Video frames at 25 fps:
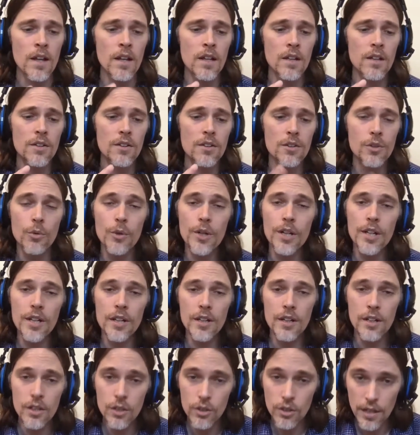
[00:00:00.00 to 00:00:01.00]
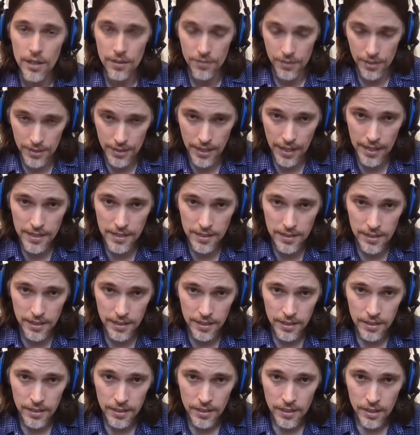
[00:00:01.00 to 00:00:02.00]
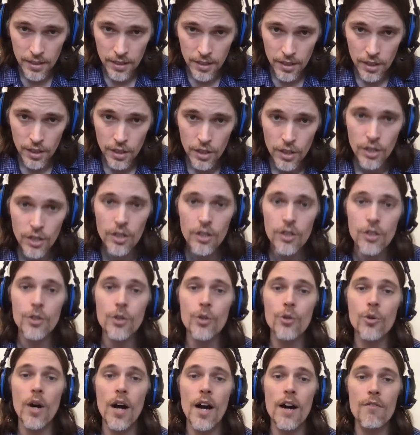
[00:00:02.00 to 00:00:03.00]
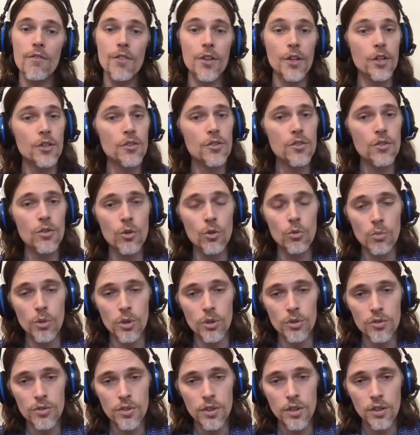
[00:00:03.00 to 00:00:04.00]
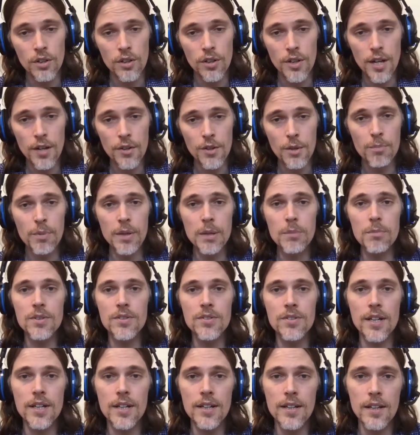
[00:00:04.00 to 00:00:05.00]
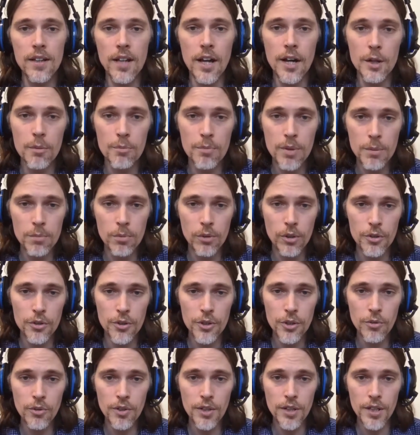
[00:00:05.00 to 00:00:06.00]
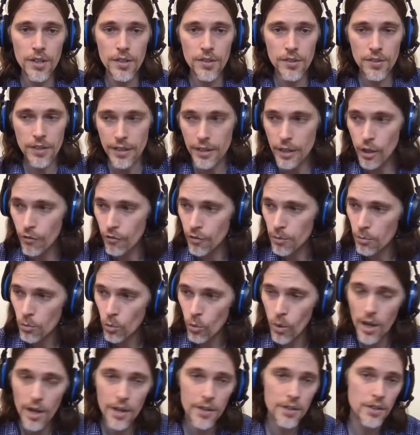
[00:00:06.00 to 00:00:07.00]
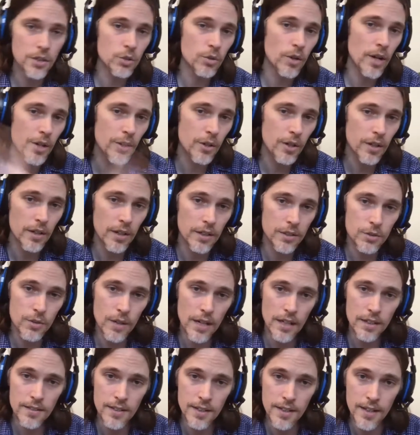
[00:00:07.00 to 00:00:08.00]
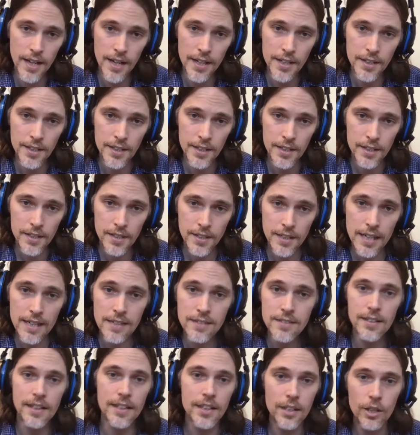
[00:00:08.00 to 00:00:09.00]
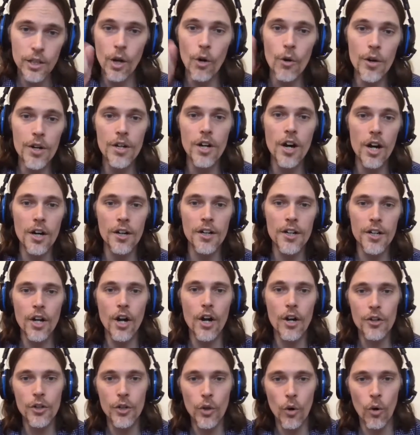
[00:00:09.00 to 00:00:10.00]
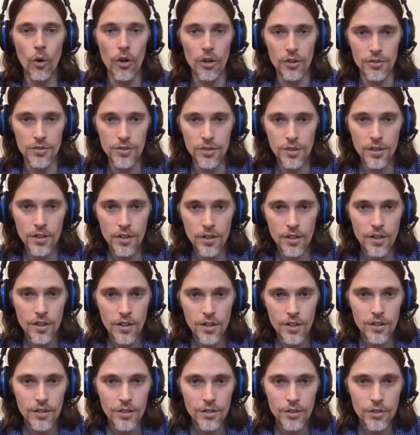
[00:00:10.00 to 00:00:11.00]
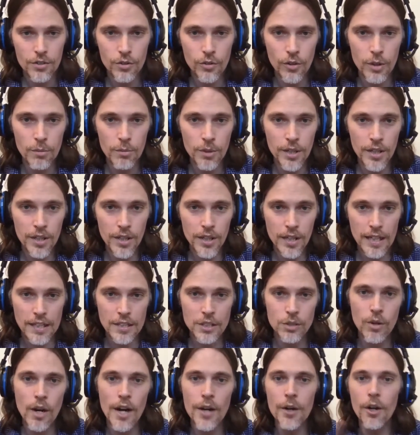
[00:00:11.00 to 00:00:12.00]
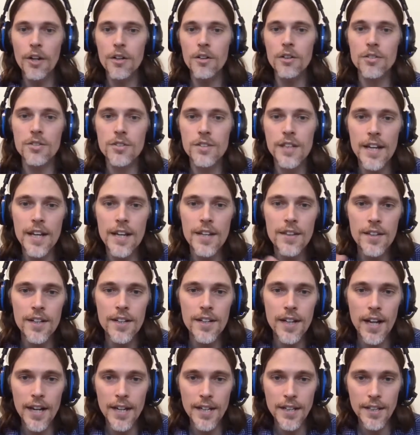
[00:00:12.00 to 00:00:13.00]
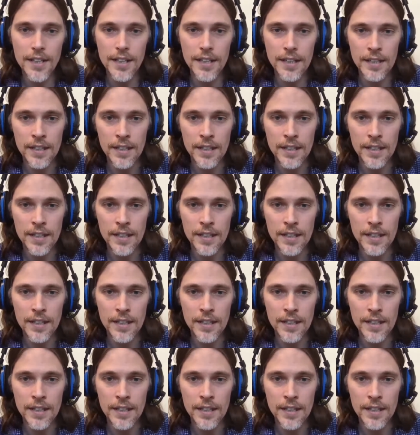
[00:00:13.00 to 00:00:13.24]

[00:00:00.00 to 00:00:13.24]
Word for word: Three, and the ninety, you have the consumers. Now, the big mistake a lot of people are doing is they go from one trying to attract the ninety. That's like going knocking on doors. I you know. see what I mean? I, I try know. to understand the ninety.